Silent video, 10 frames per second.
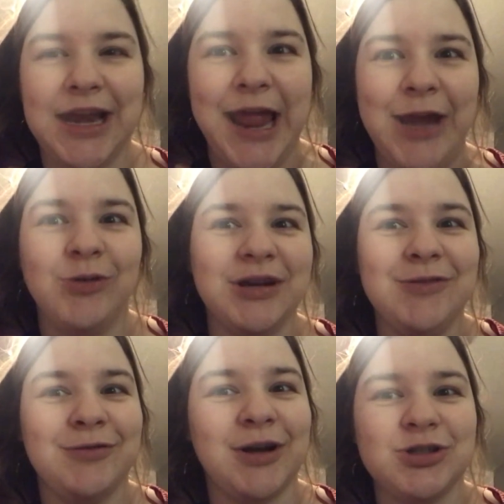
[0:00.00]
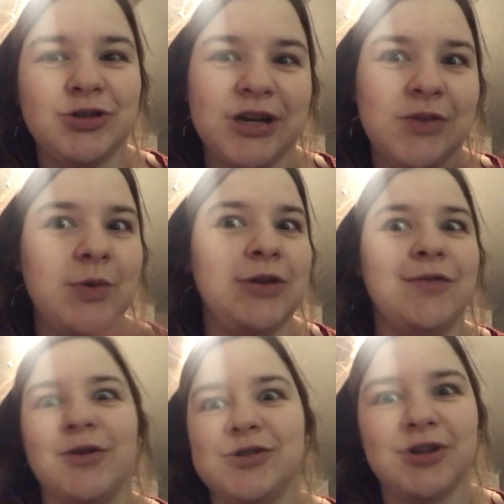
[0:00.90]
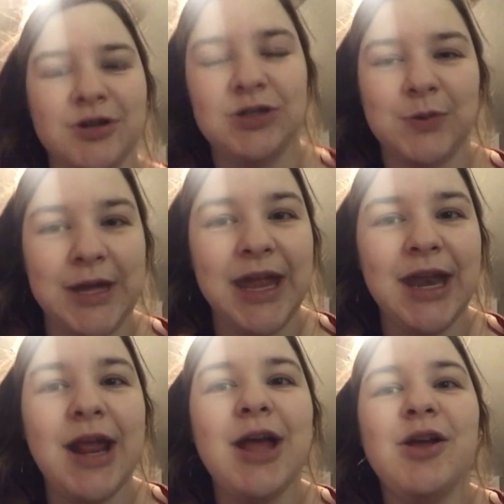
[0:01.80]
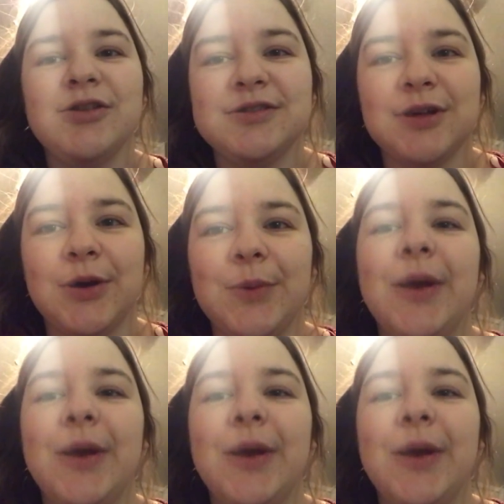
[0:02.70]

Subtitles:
angry and frustrated when you first start doing it. So